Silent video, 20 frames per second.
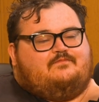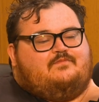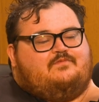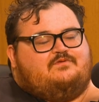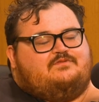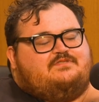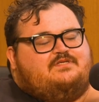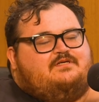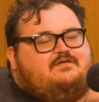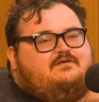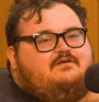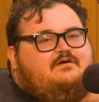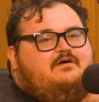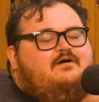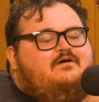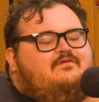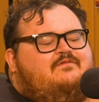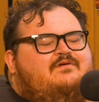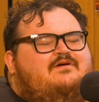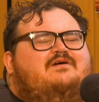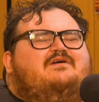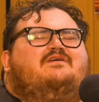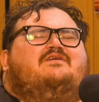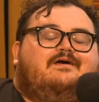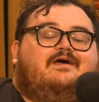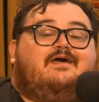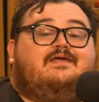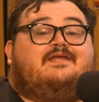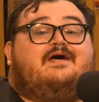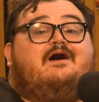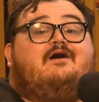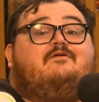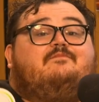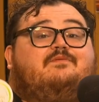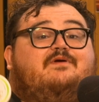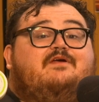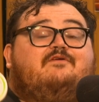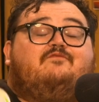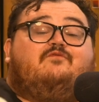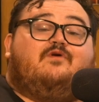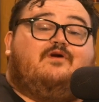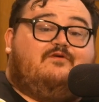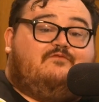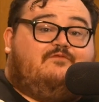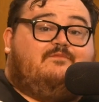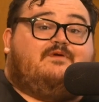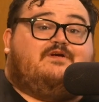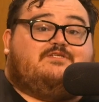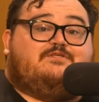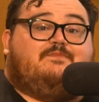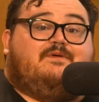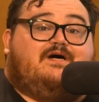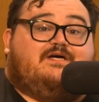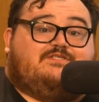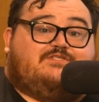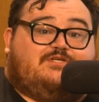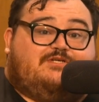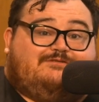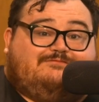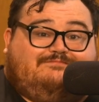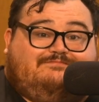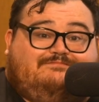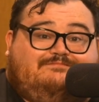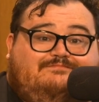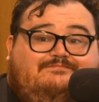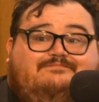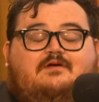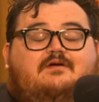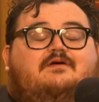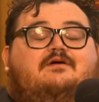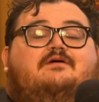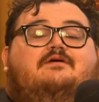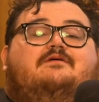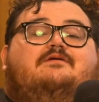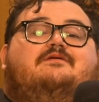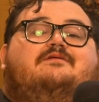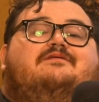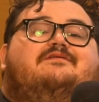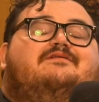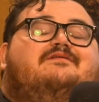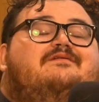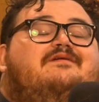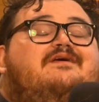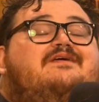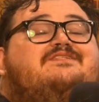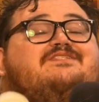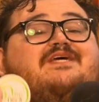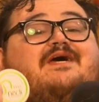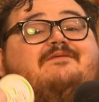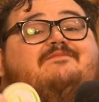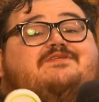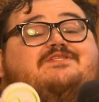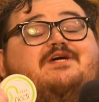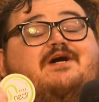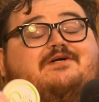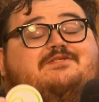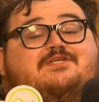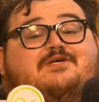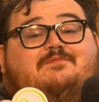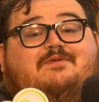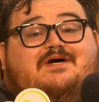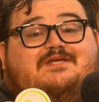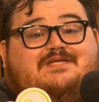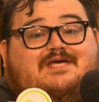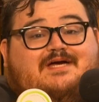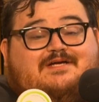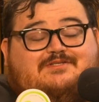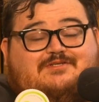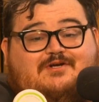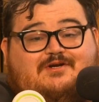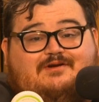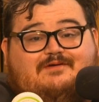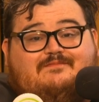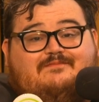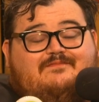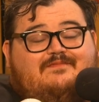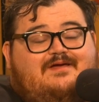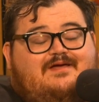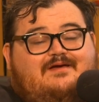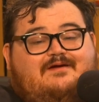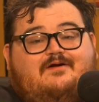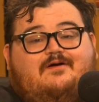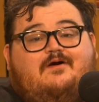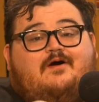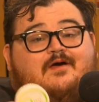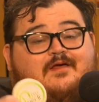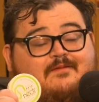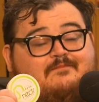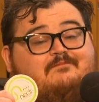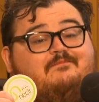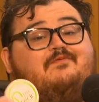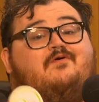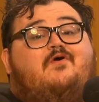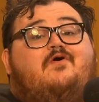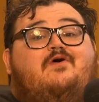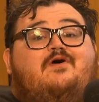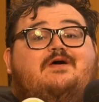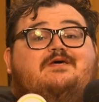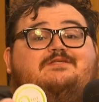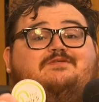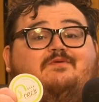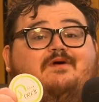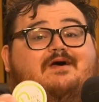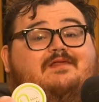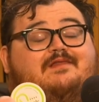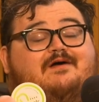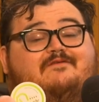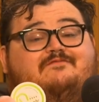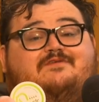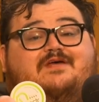was I going to... Oh, and now a brief word from our sponsor. It's time to talk to you about Nectar. And boy, do I love